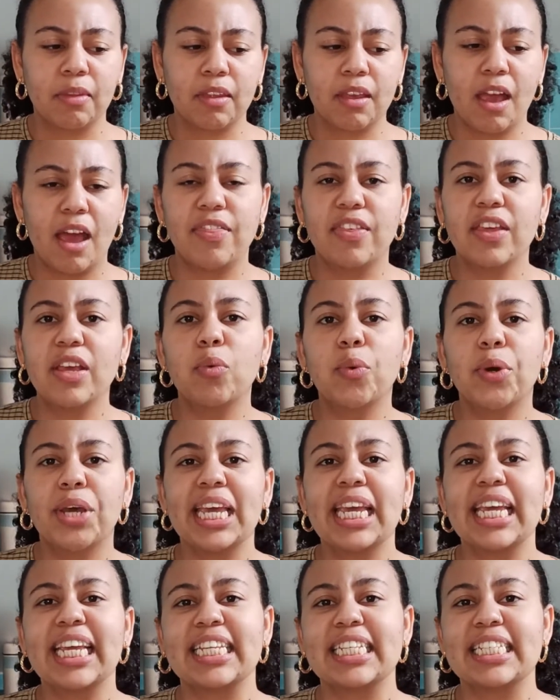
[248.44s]
I think what
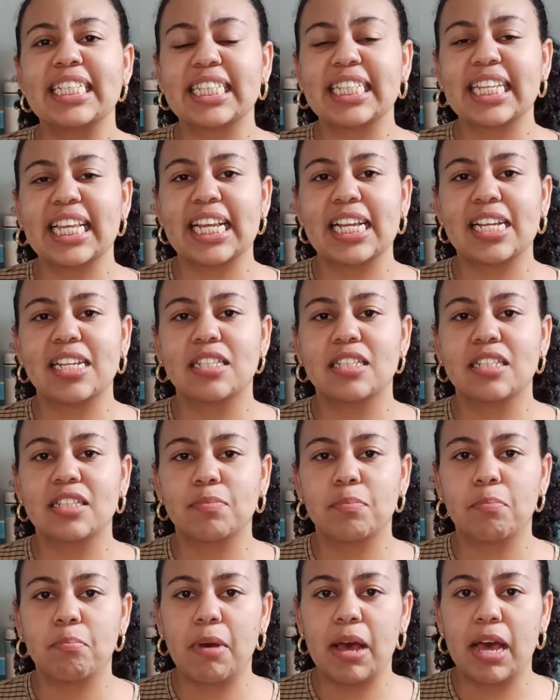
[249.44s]
it is
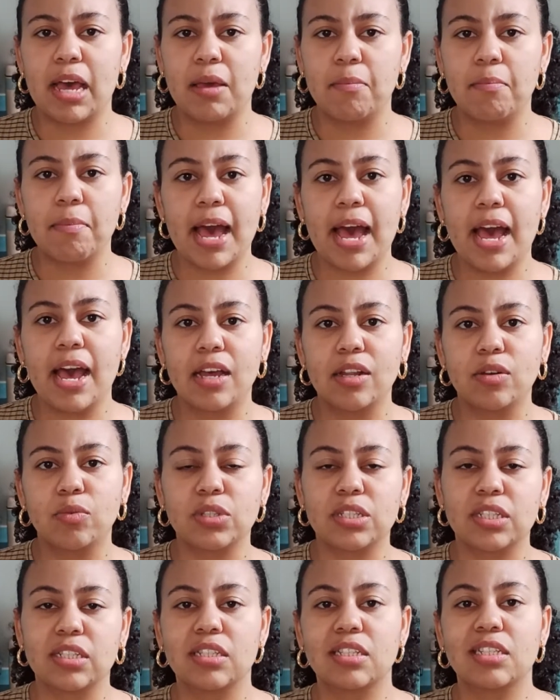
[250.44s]
my pan
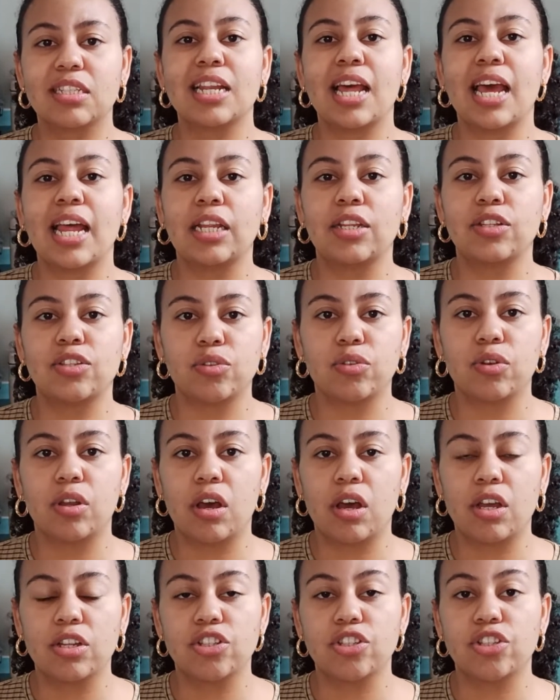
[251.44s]
was slightly too
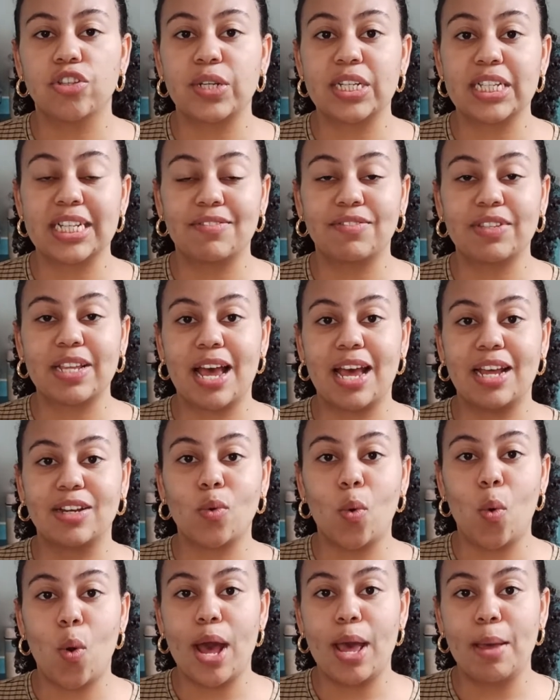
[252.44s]
large and so I did have to add
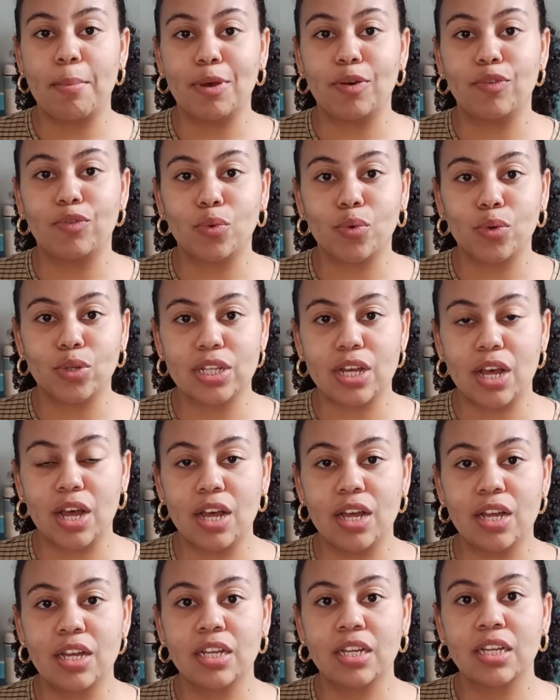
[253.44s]
quite a bit of
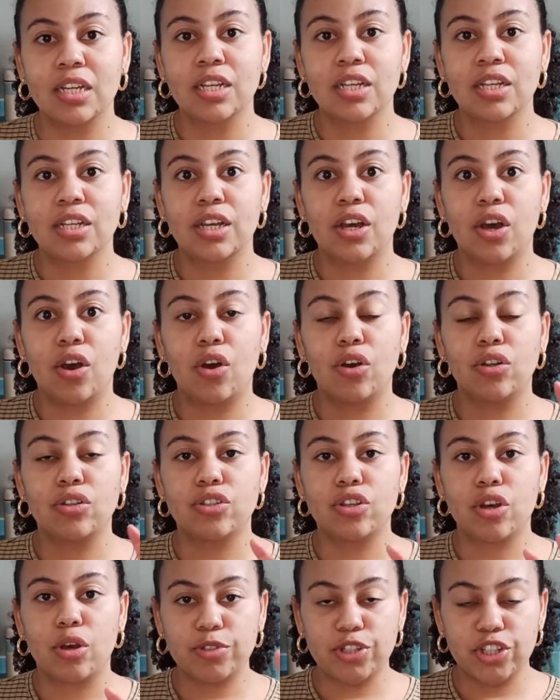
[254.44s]
water on
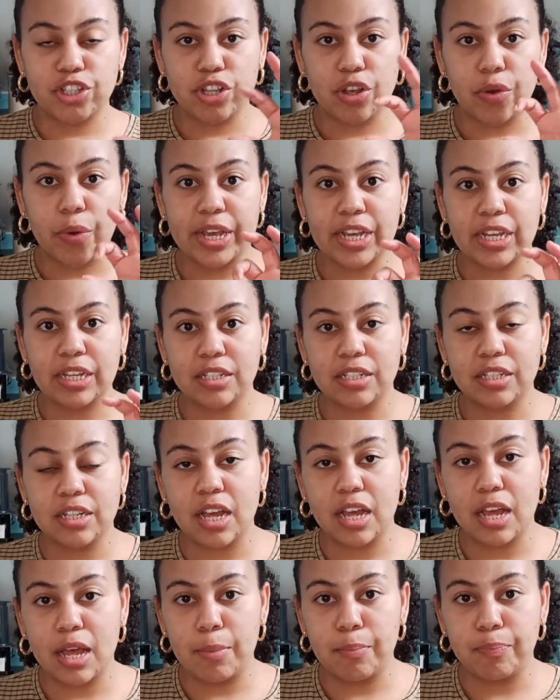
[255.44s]
top just so I could
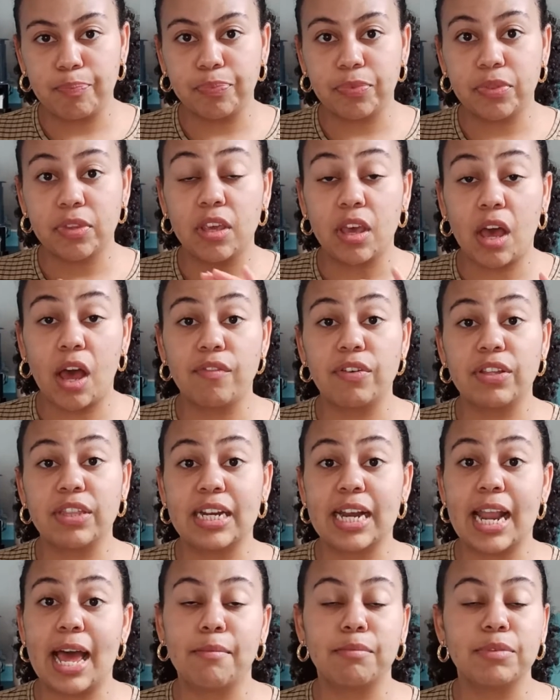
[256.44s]
cover the
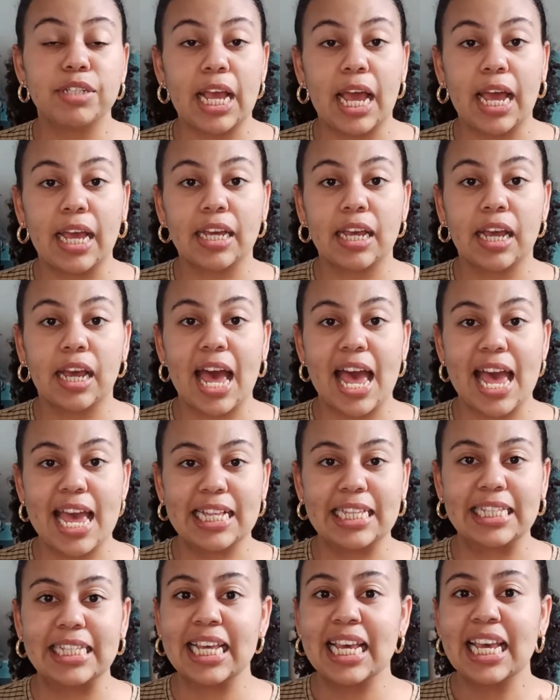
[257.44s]
lamb shank,
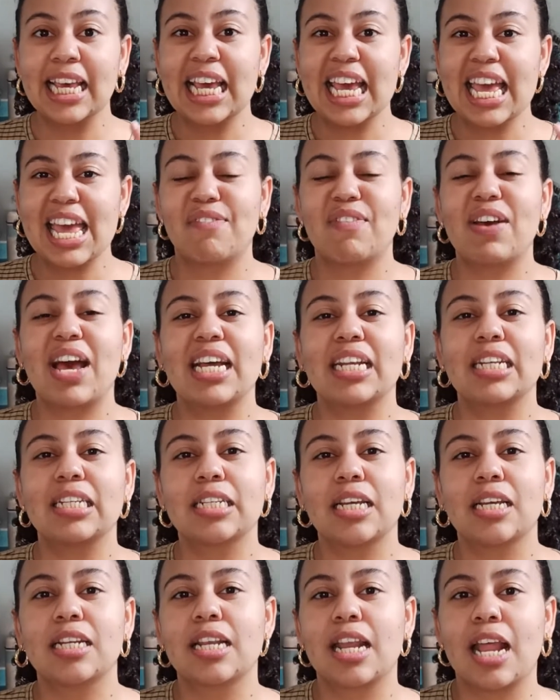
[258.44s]
and if I hadn't
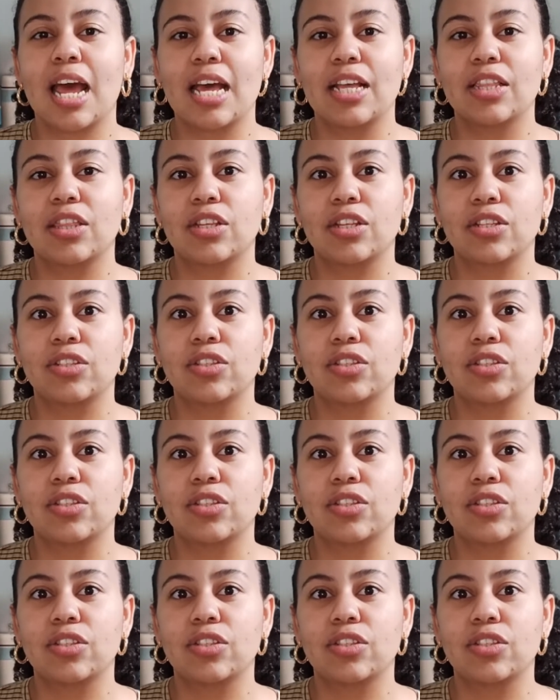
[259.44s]
done that,